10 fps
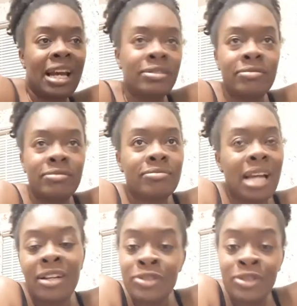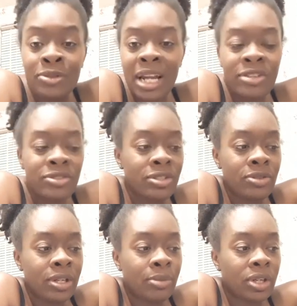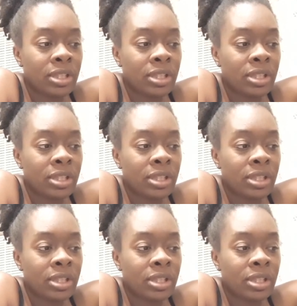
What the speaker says: don't do what I used to do anymore.